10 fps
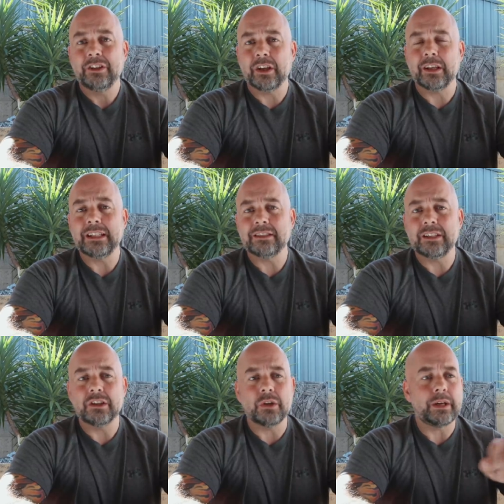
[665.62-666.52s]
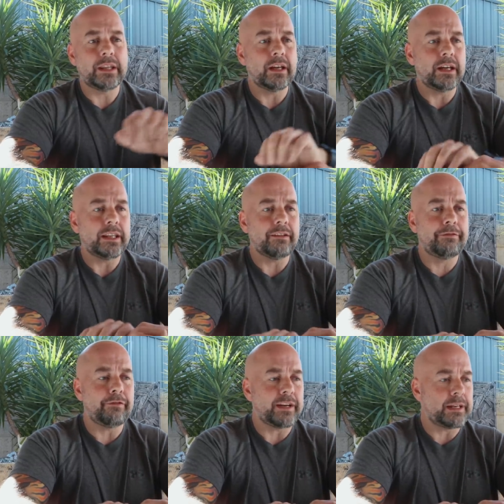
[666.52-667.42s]
you can easily do in the, in the
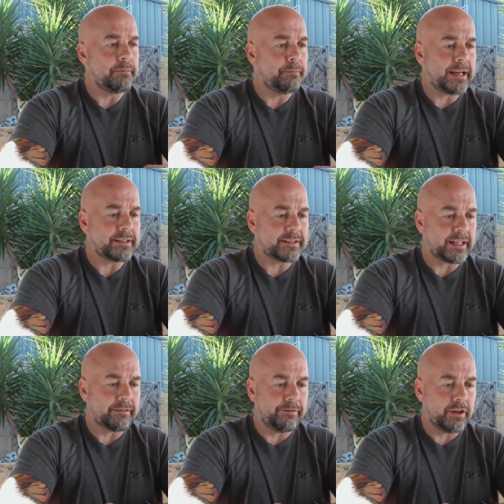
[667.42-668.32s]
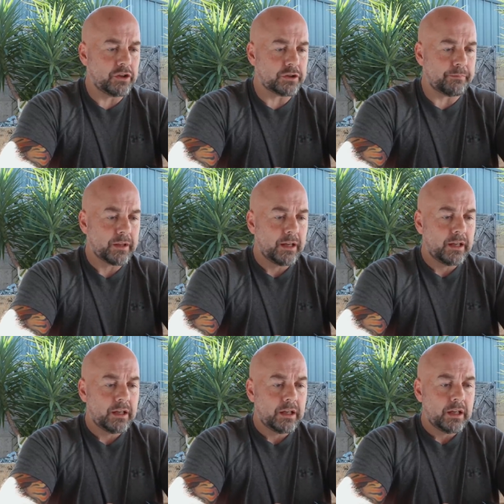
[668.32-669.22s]
free basic version.
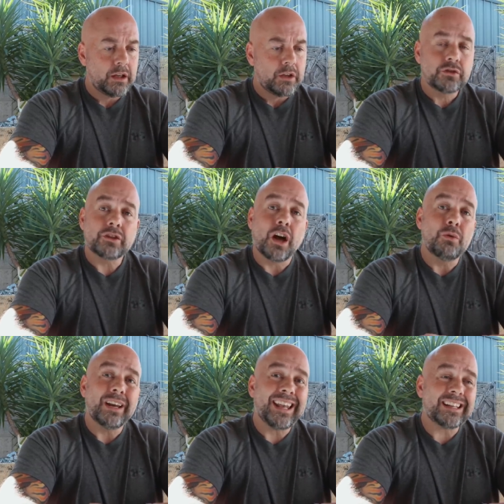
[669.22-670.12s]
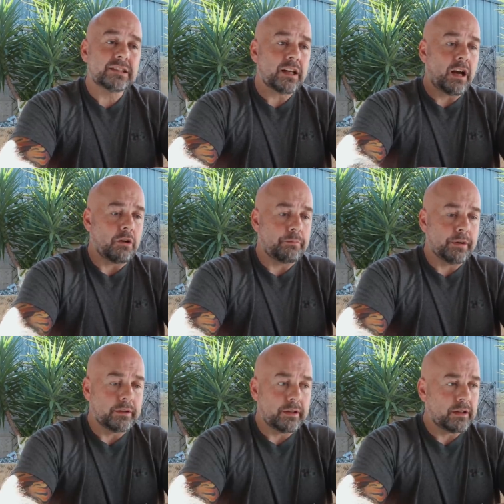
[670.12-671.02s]
So let's
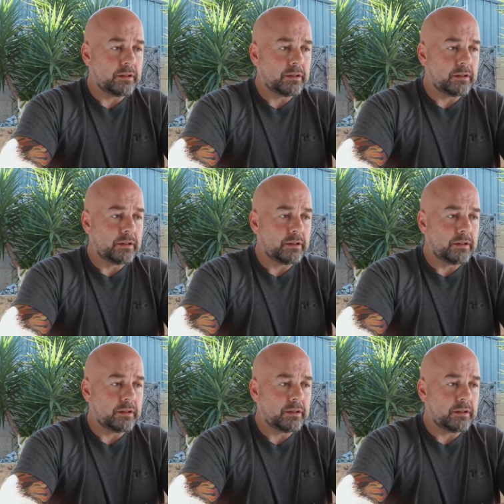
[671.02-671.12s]
open